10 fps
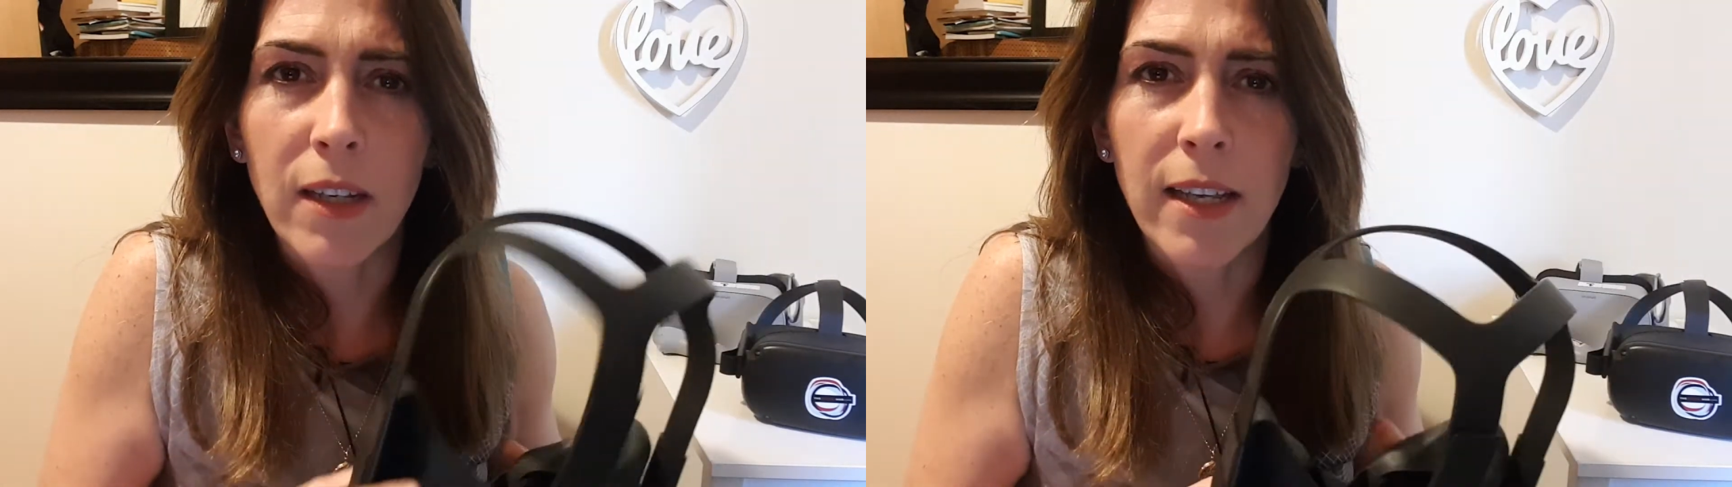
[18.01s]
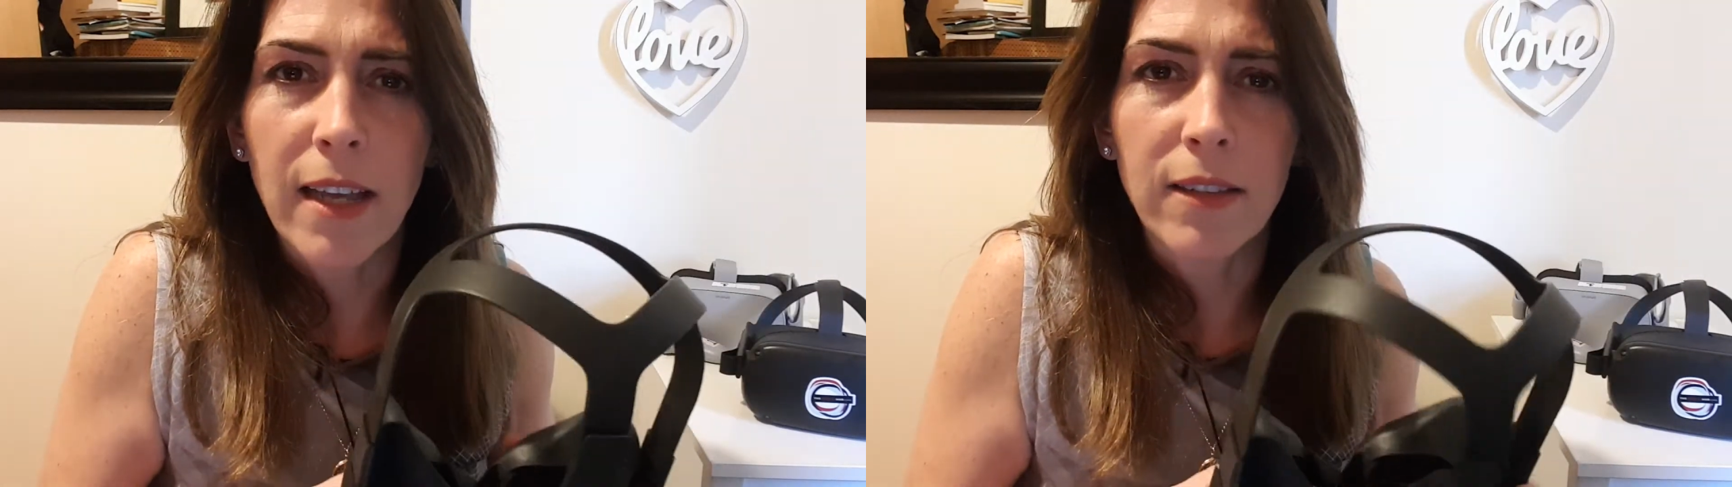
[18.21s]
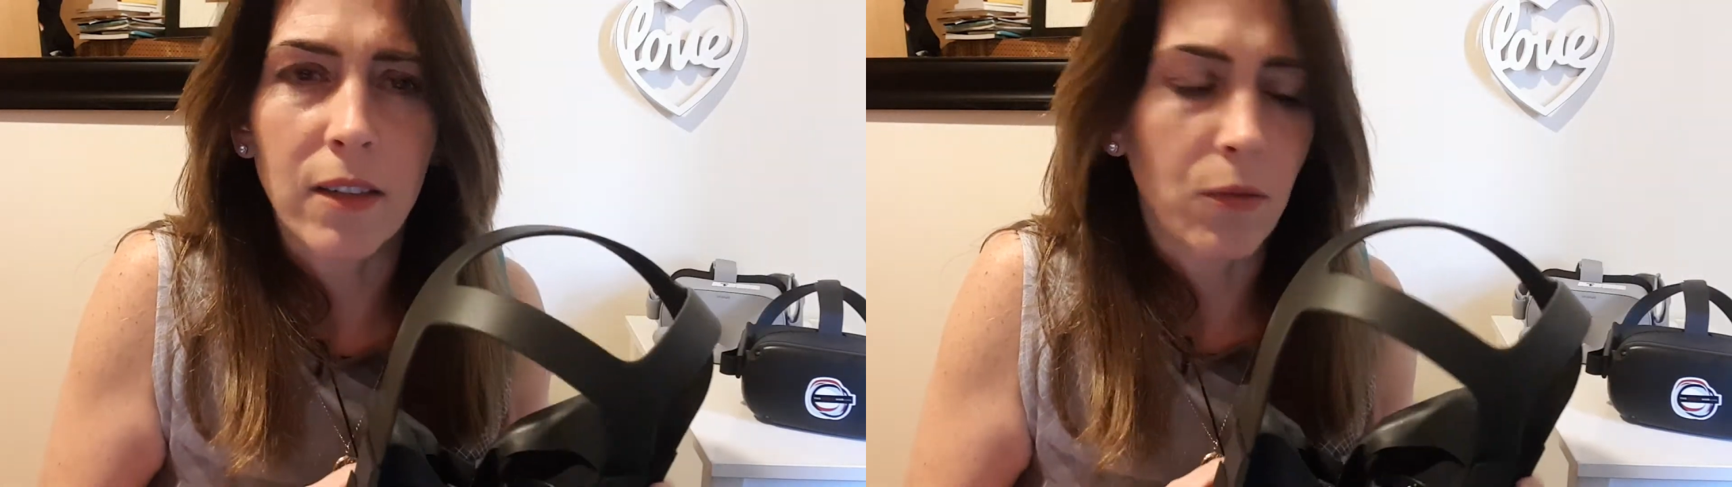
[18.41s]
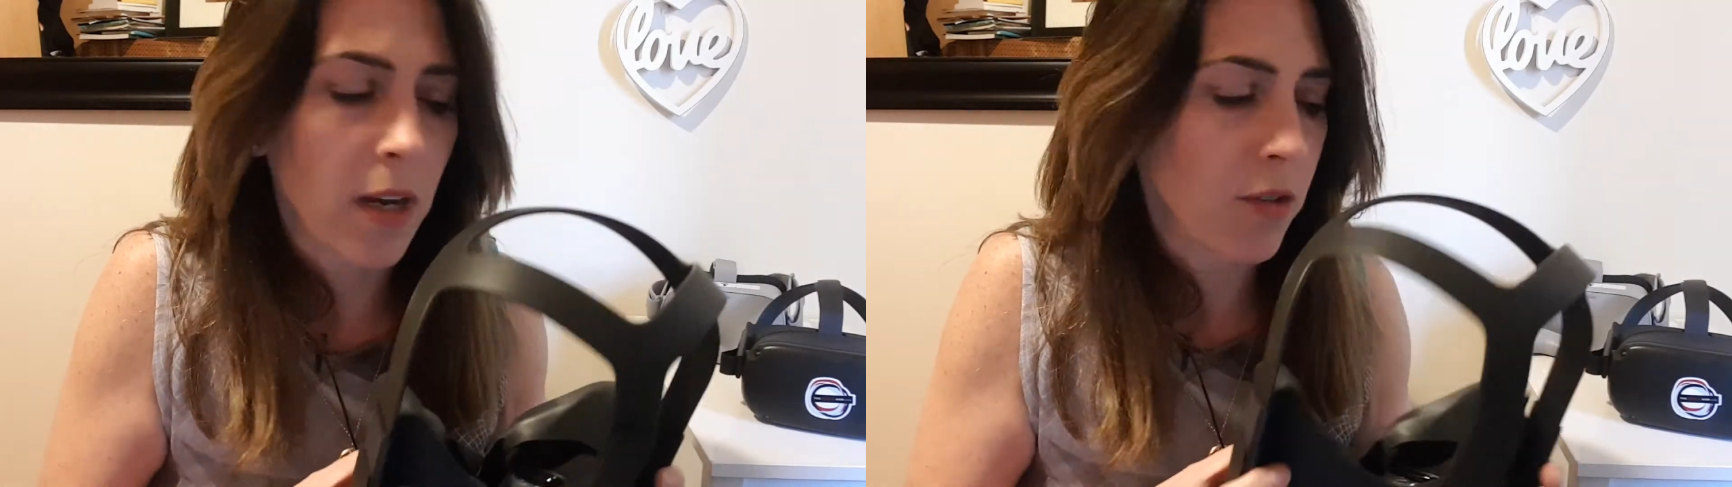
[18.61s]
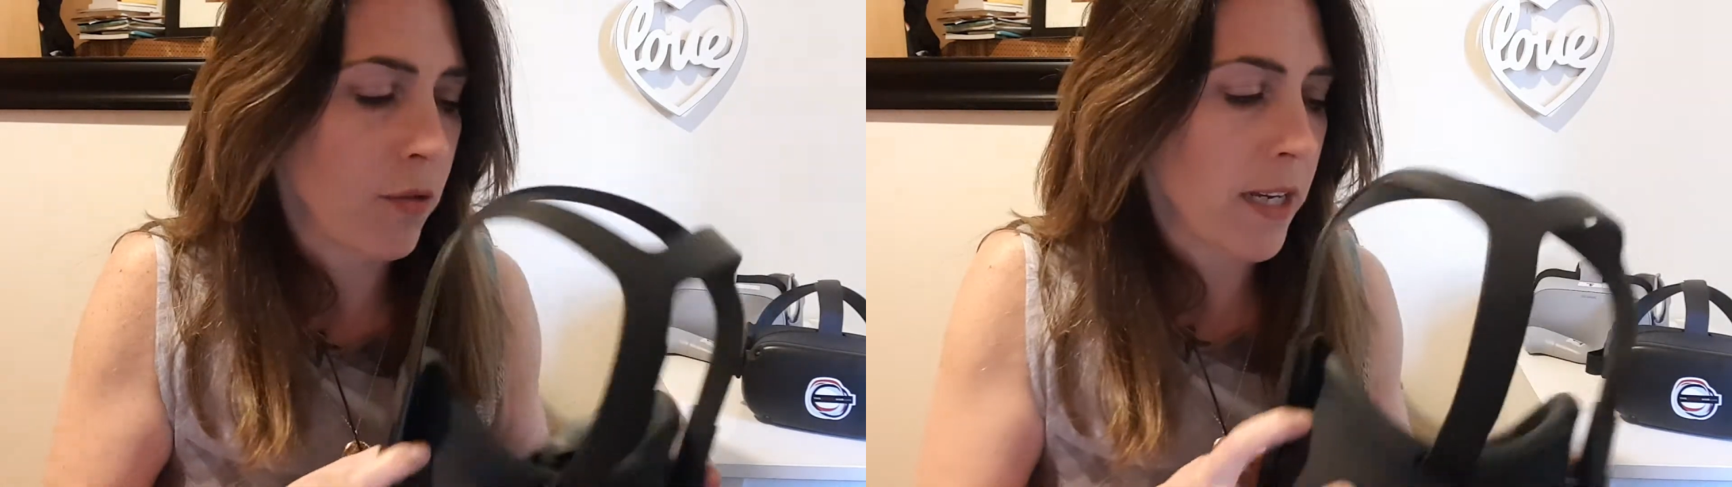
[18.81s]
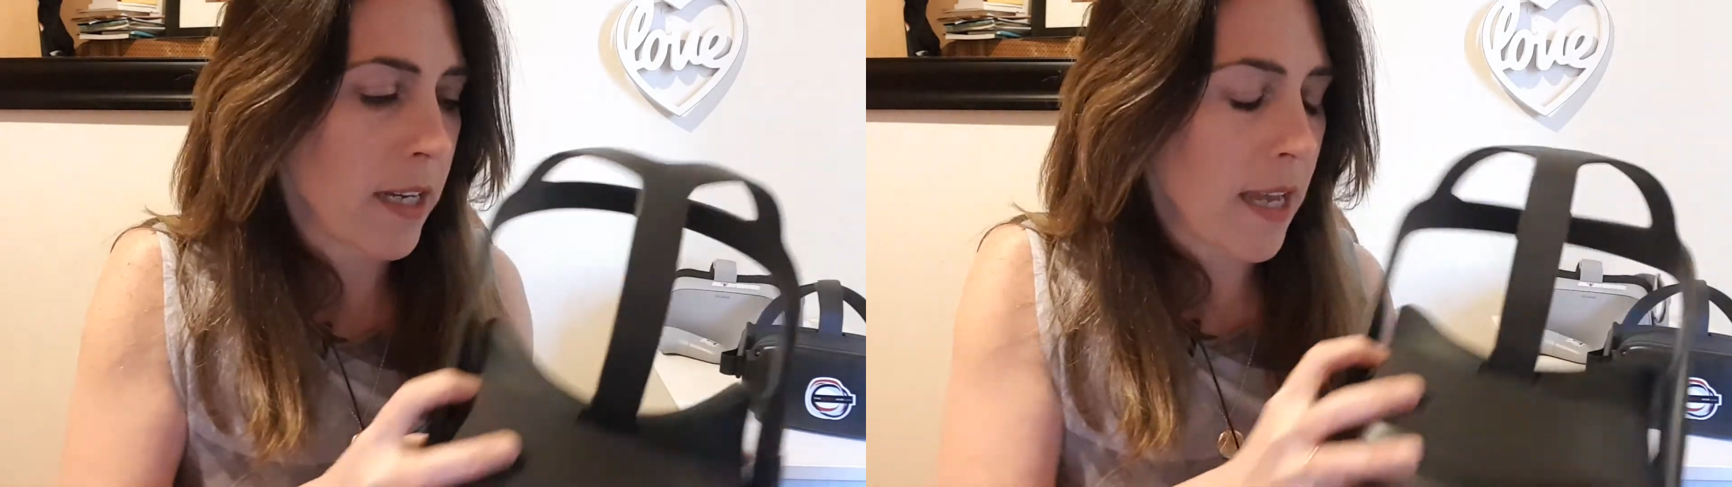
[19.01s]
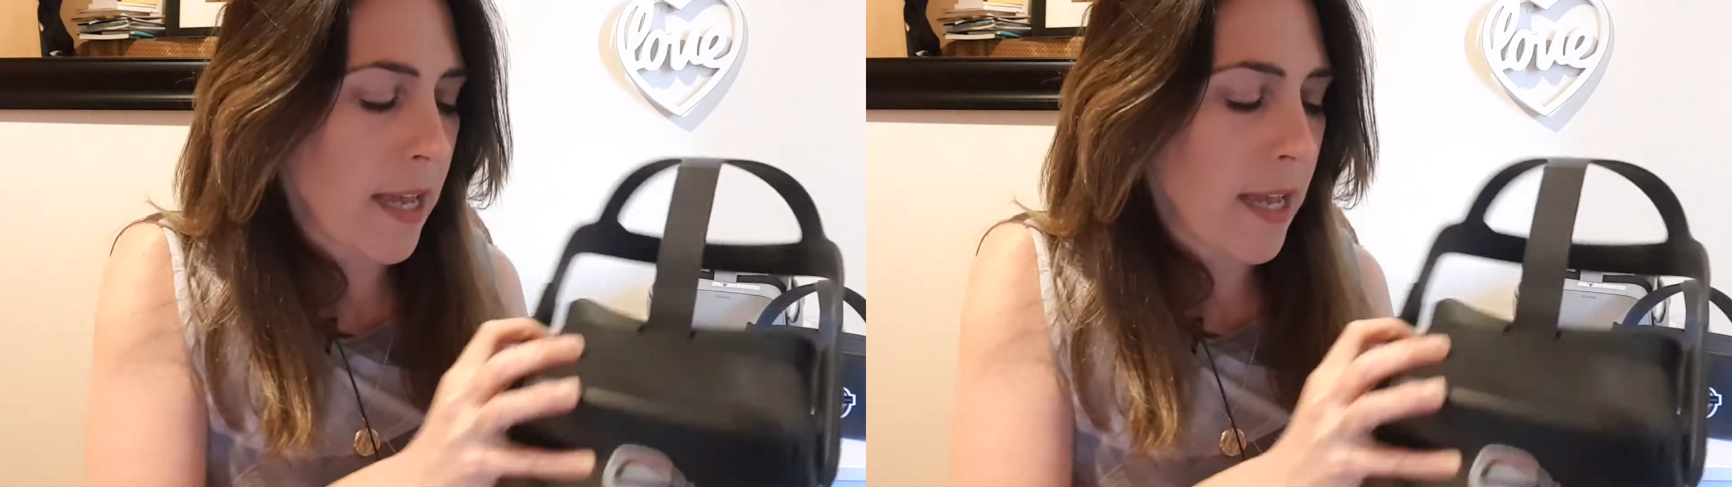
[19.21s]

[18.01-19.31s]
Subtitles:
I guess, and rendering.